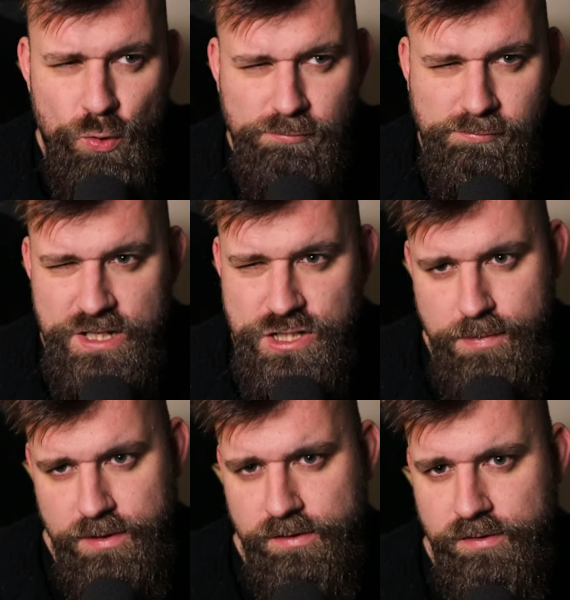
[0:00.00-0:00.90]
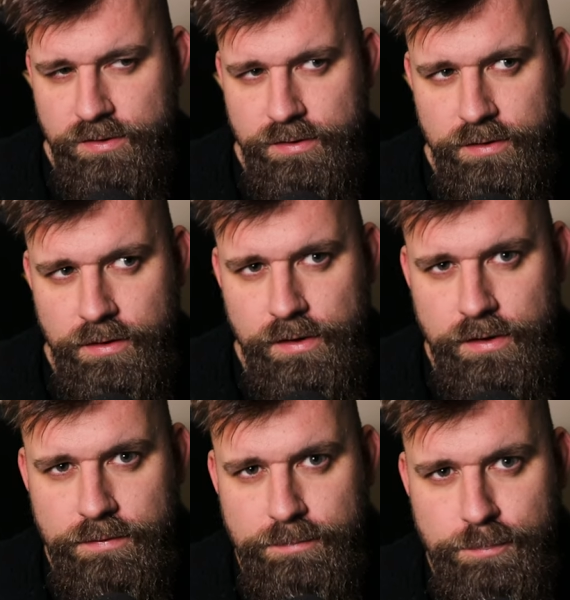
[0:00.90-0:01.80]
regiments.
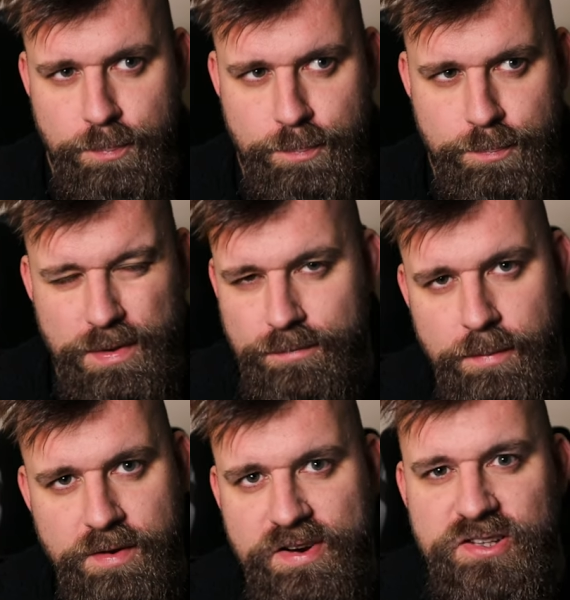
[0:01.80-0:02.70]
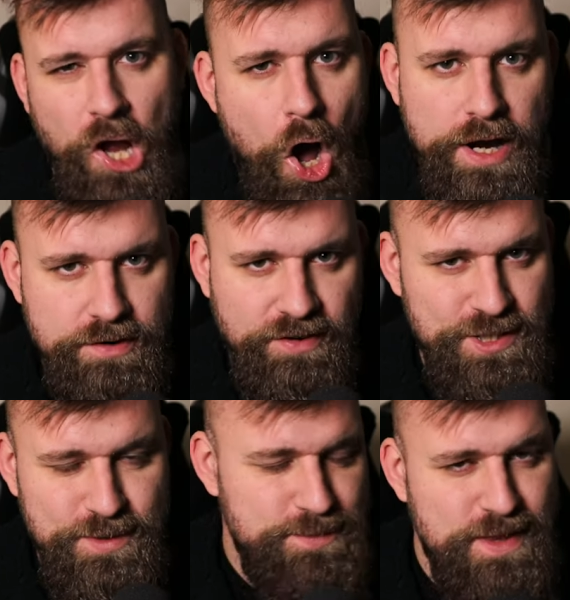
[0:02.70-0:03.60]
There is kind of
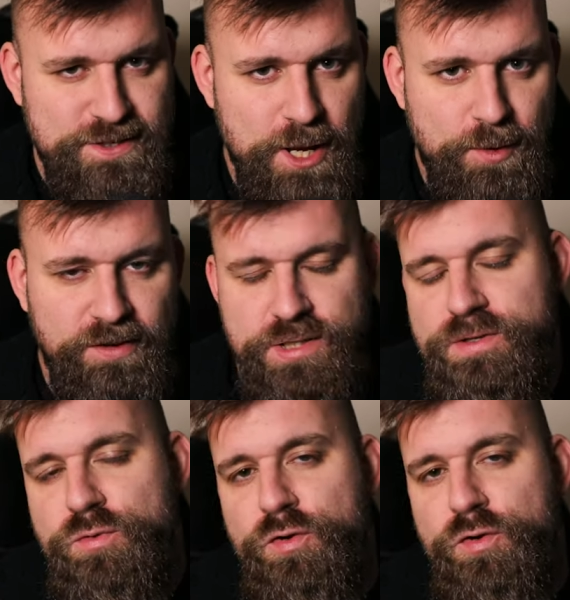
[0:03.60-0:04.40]
regiments, but there's no more regiments.